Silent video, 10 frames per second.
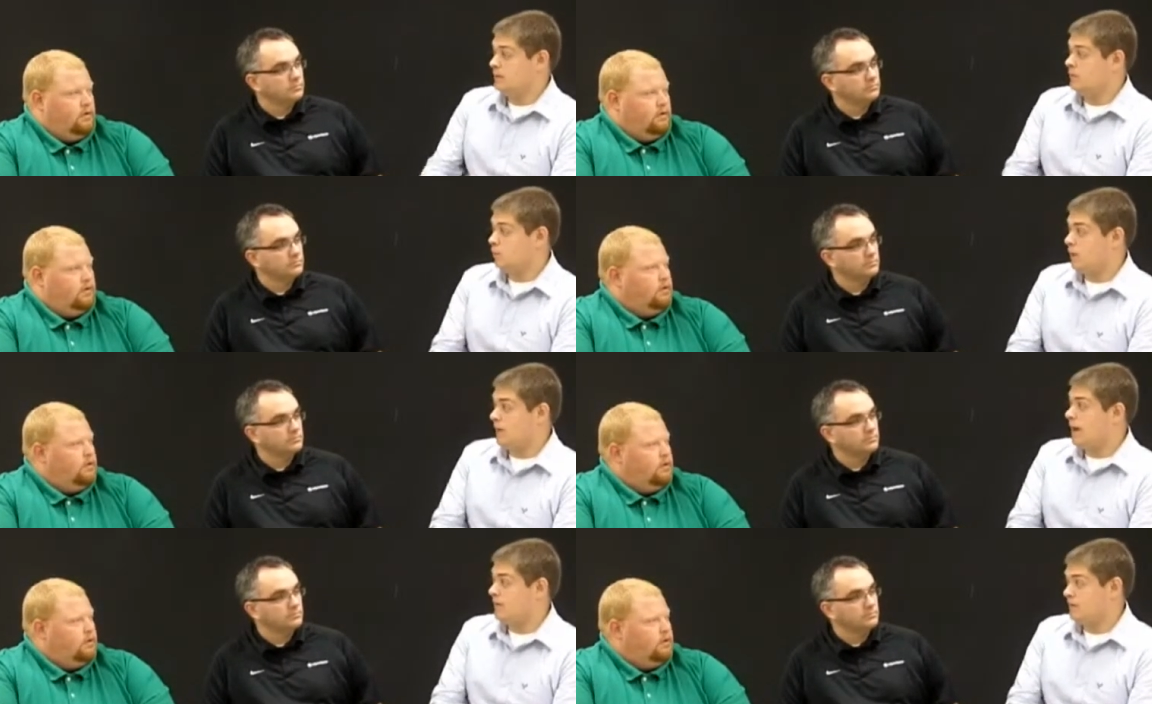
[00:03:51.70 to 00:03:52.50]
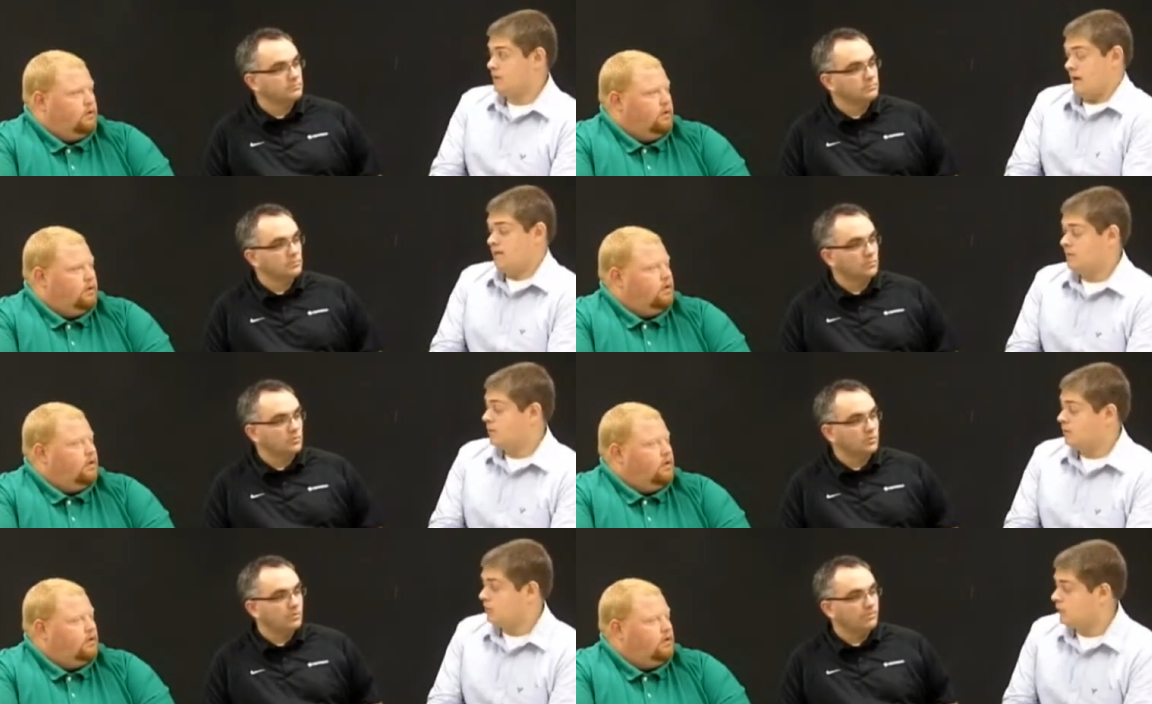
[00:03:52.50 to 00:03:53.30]
Speaker 1: and need to win out then to have
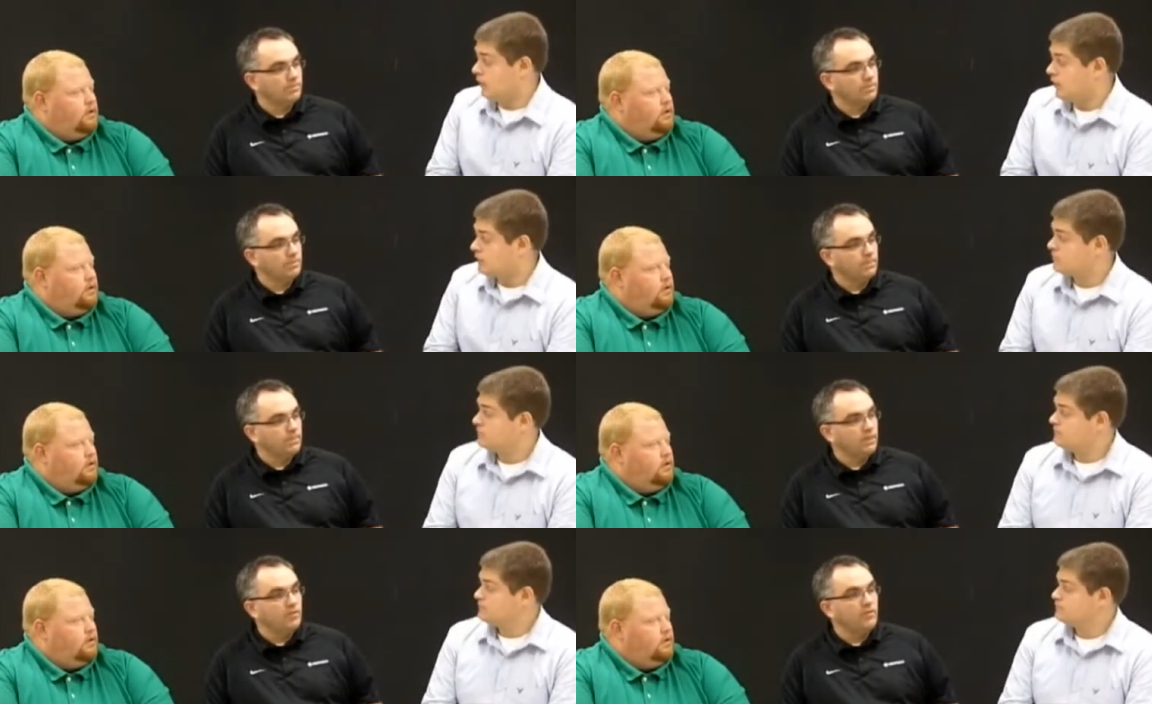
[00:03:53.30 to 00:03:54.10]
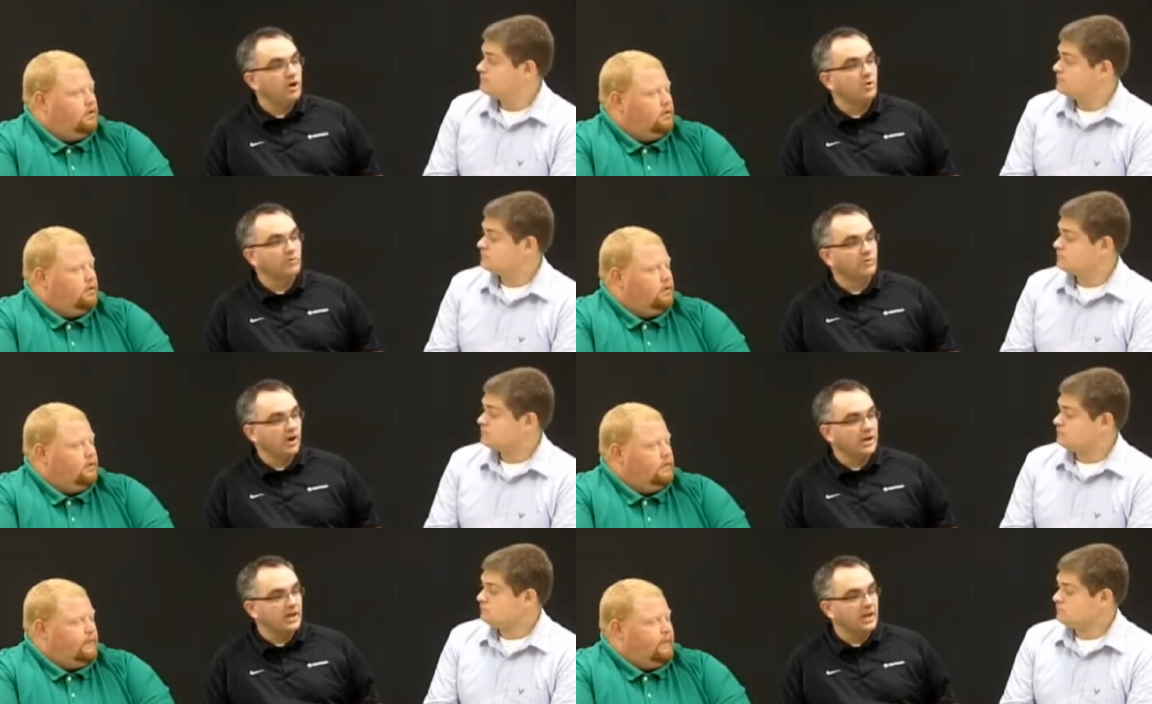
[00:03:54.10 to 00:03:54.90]
any hope of the playoffs. Is the onus
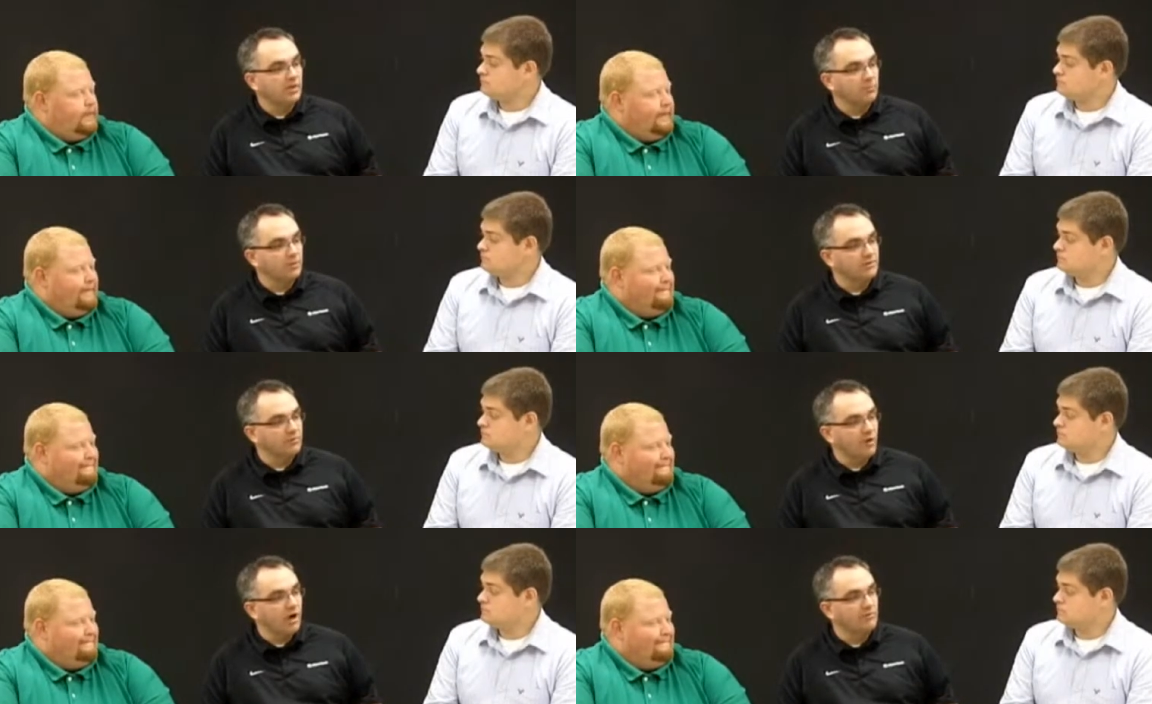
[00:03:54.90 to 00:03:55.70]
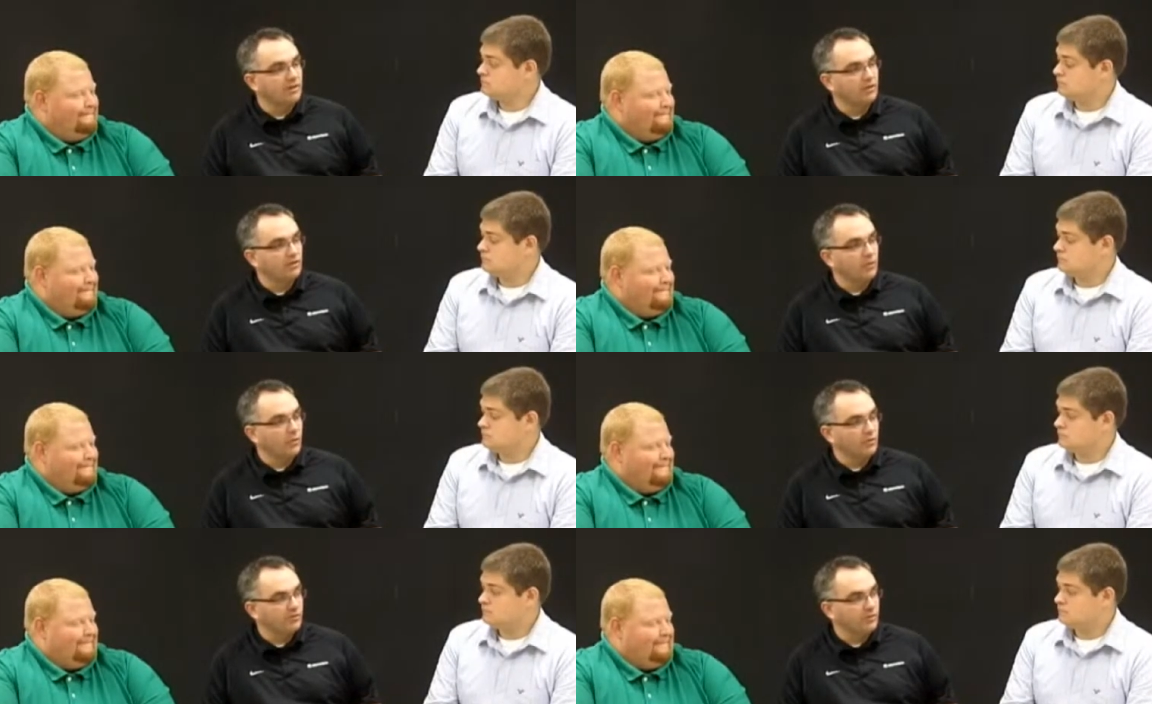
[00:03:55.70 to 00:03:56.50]
Friday night on the Blue Devils'
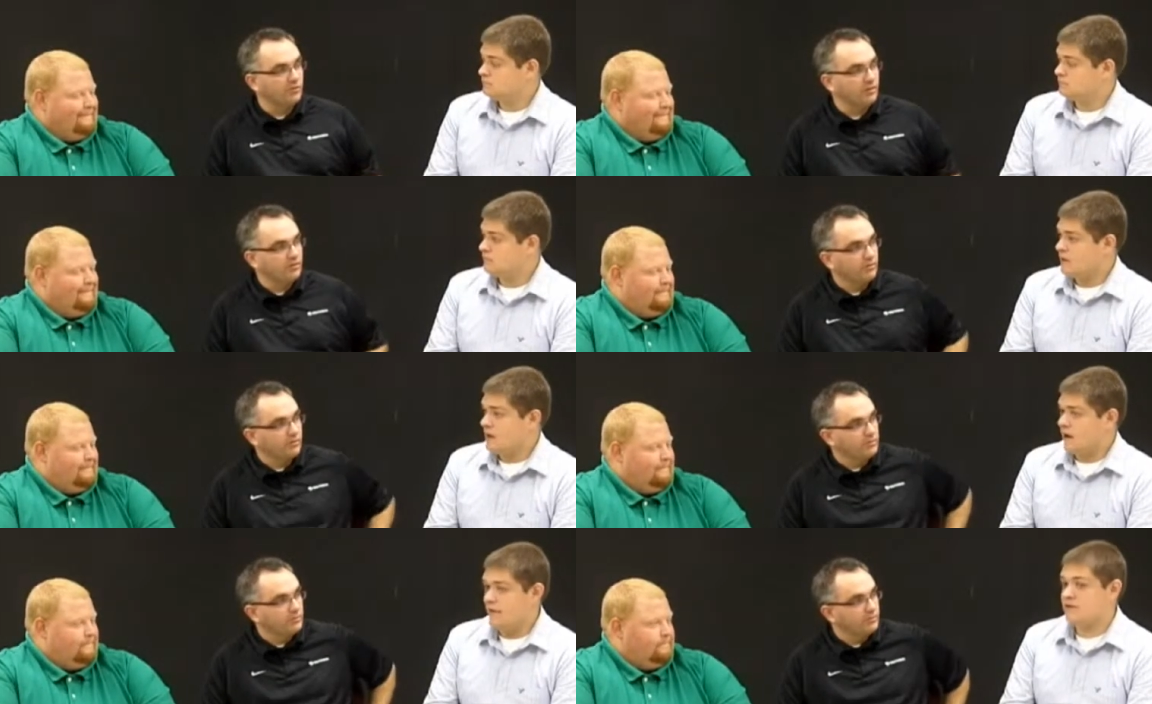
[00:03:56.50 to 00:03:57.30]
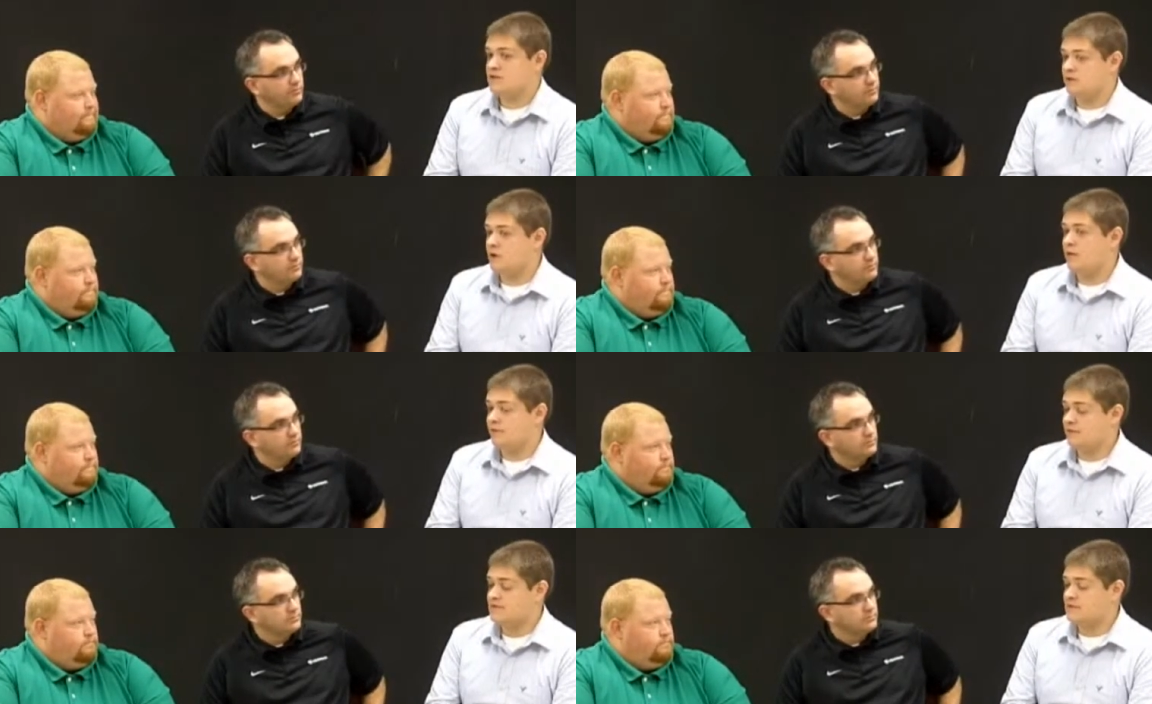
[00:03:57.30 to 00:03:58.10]
offense or its defense?
Speaker 2: I think it's on the
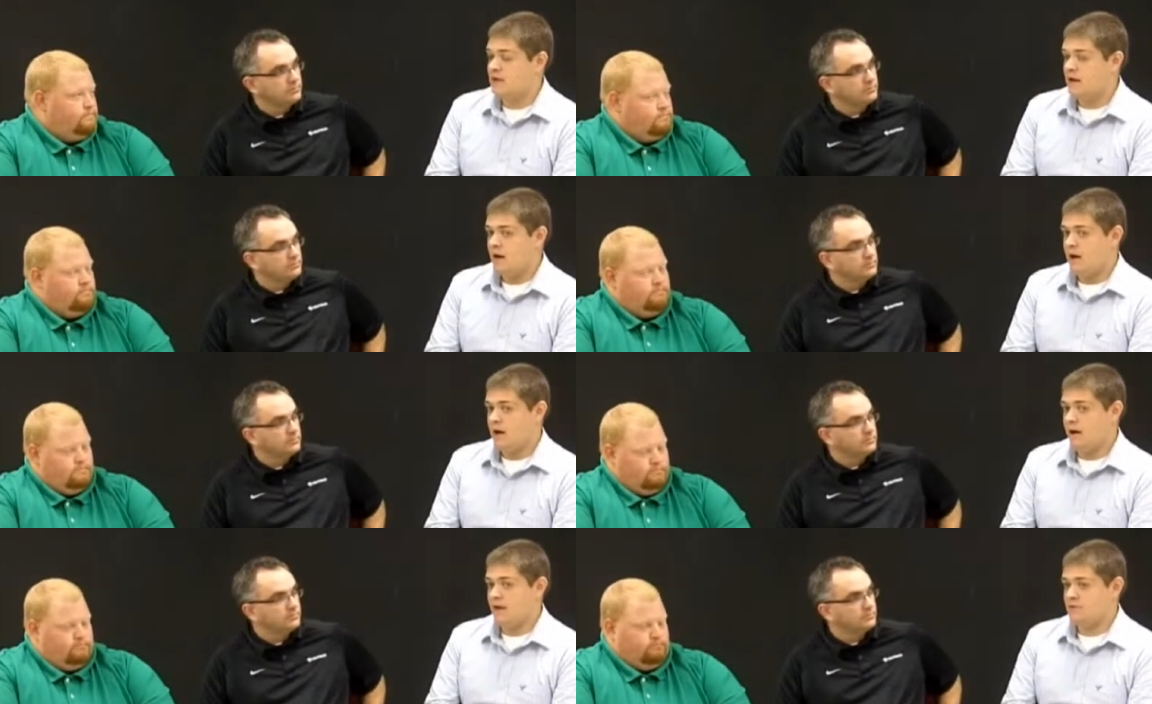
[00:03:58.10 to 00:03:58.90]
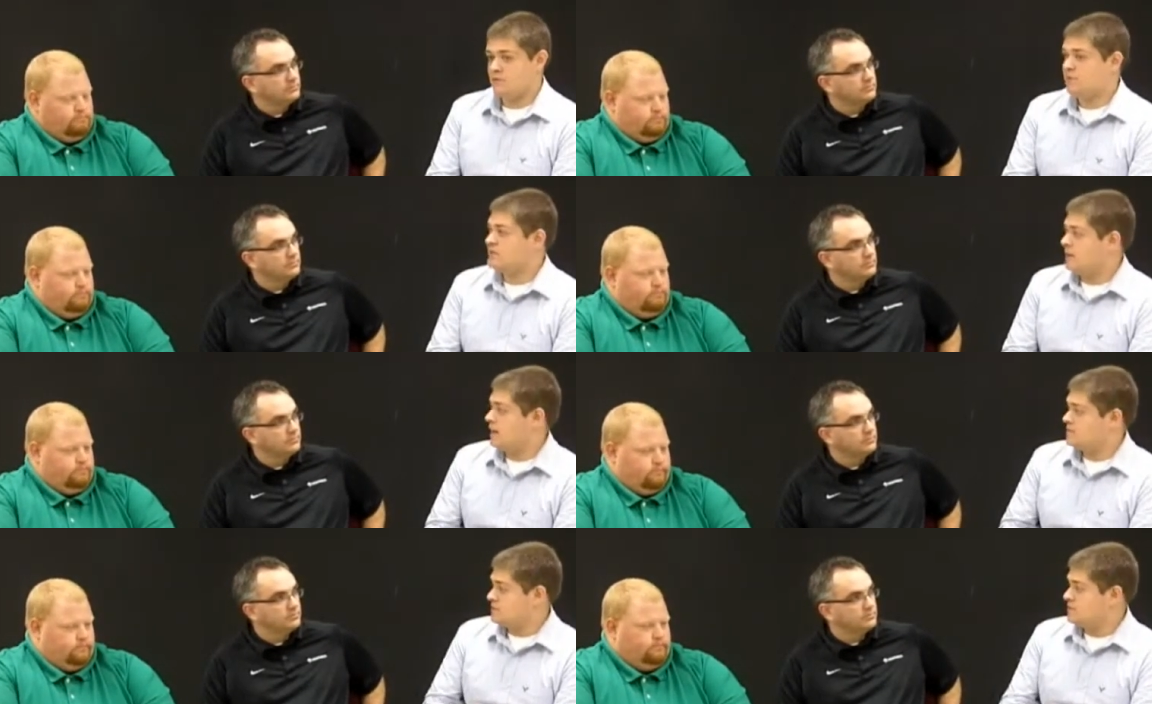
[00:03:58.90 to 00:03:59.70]
offense. Too many
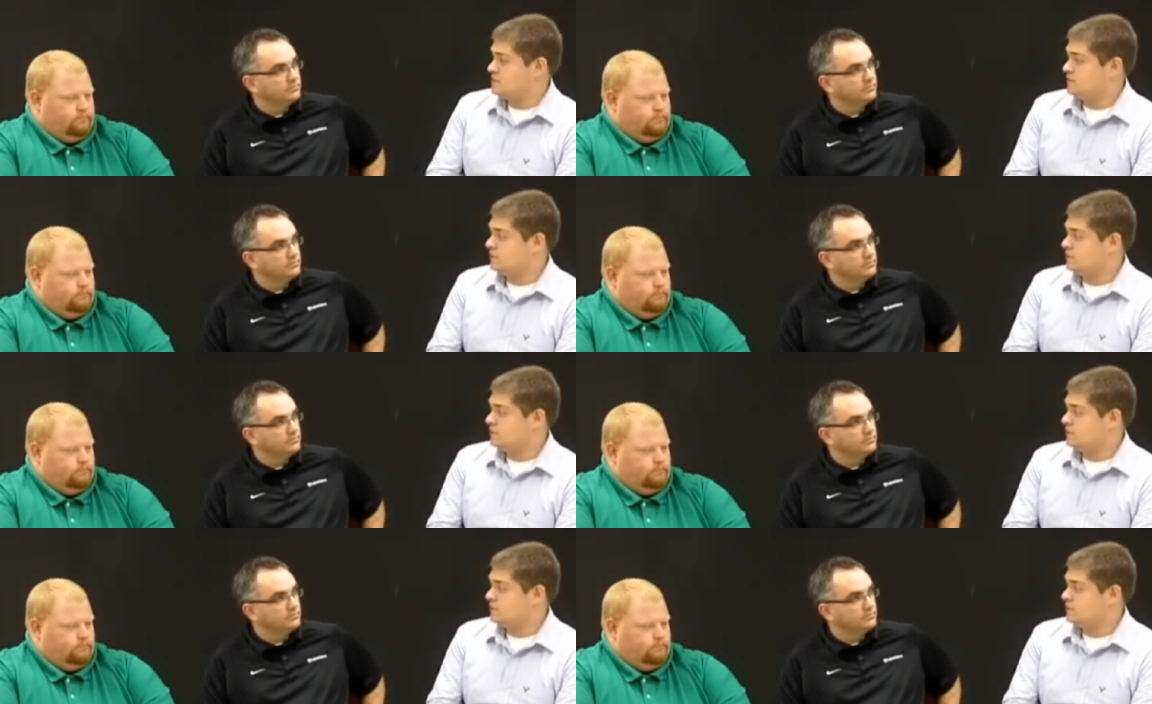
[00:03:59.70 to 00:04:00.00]
times this